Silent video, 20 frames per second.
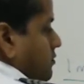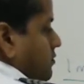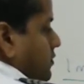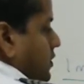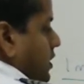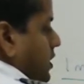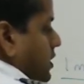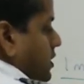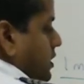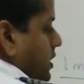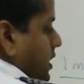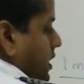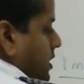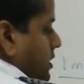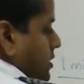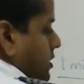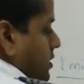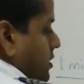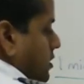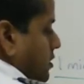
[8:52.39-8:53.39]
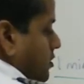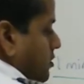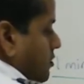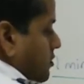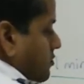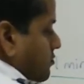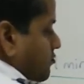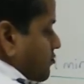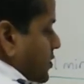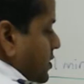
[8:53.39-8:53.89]
flying a heading
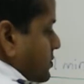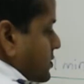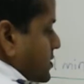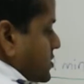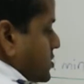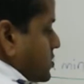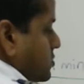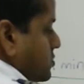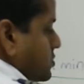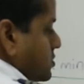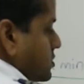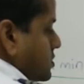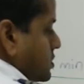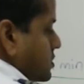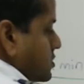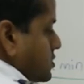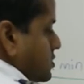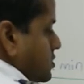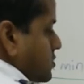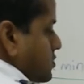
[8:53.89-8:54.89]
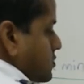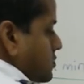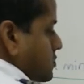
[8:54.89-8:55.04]
of maybe 060.